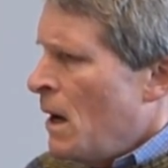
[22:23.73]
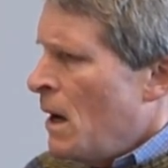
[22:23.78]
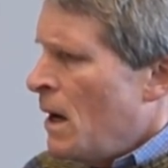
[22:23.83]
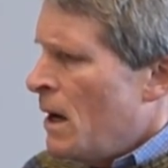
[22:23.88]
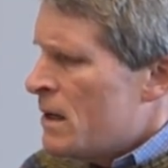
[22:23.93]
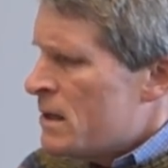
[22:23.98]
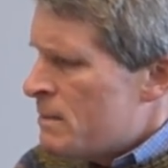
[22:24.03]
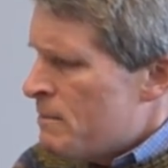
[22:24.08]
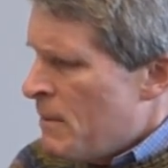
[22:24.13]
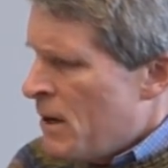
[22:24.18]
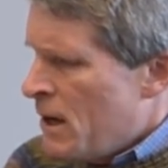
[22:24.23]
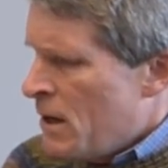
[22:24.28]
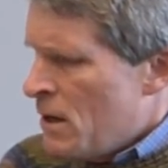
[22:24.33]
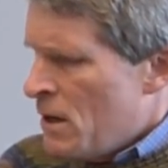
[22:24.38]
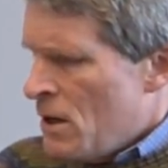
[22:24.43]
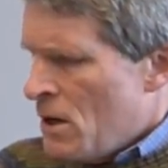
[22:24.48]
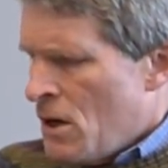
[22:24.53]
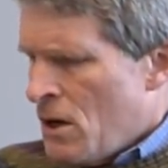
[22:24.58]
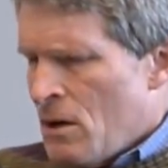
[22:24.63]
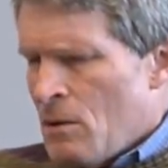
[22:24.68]
I spent a
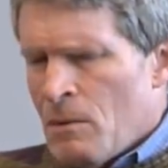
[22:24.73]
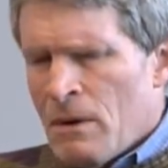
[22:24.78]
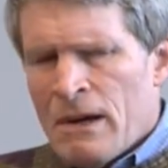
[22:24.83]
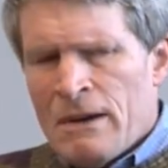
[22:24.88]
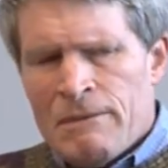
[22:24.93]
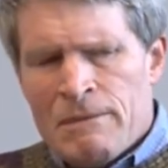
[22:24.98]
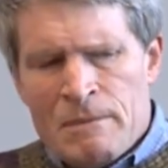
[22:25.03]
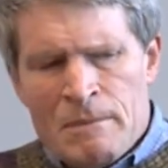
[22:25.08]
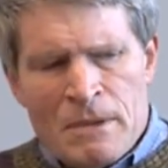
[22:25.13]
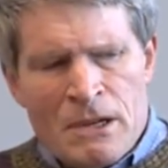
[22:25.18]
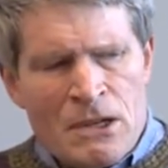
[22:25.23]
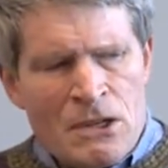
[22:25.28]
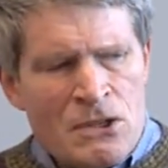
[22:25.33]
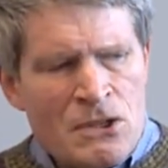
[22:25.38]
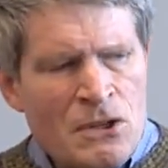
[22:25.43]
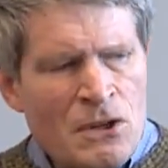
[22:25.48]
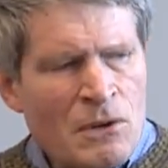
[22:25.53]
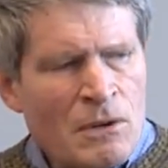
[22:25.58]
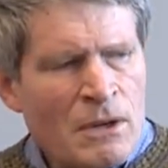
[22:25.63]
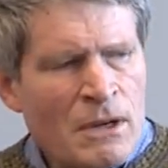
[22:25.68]
year away from
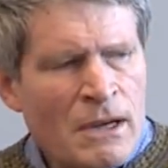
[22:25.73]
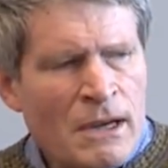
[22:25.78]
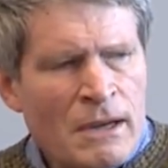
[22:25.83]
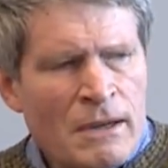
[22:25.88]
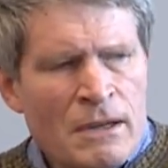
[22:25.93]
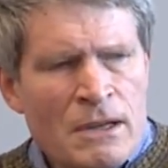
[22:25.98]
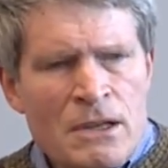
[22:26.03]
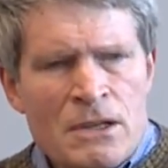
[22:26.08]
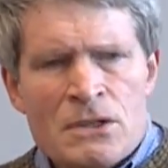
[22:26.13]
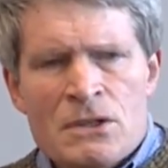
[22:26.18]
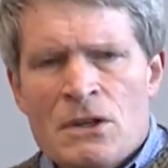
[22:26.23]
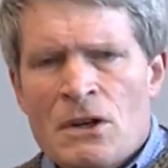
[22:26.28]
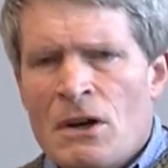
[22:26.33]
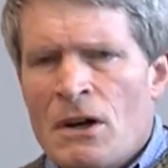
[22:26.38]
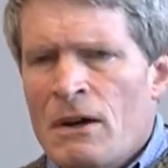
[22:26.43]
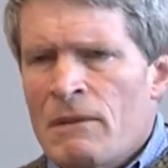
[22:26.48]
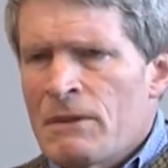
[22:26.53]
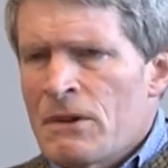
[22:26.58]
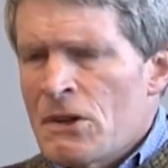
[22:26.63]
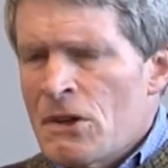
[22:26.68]
Minnesota out east to
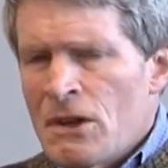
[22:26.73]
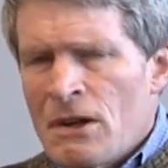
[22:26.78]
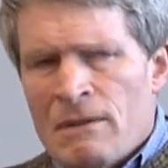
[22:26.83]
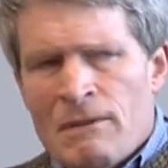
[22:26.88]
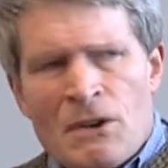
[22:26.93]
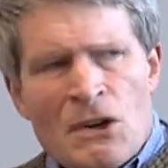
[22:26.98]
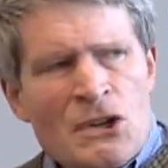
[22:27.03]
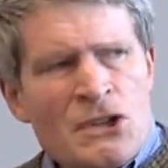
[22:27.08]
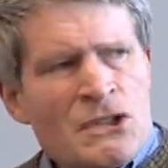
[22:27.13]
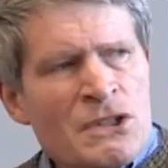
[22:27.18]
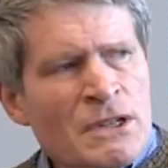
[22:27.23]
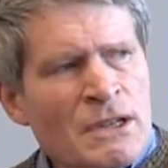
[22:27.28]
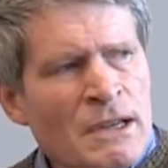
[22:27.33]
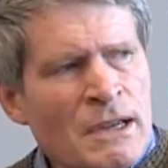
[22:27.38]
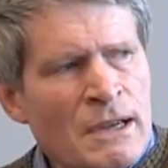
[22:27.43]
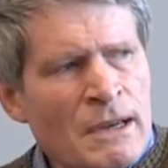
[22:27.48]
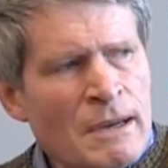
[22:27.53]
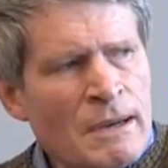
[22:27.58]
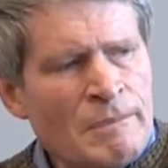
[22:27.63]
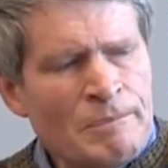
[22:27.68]
Harvard
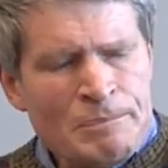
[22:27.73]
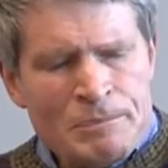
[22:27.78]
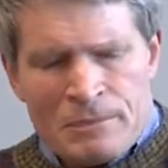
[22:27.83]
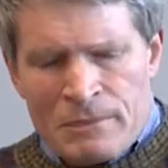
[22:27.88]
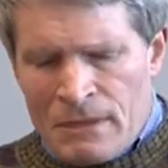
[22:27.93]
University, uh,